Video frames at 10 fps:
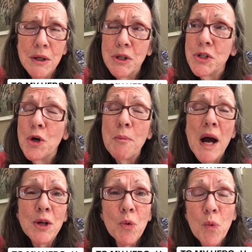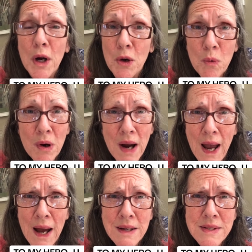no matter where we're
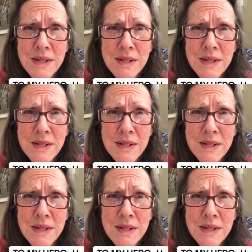at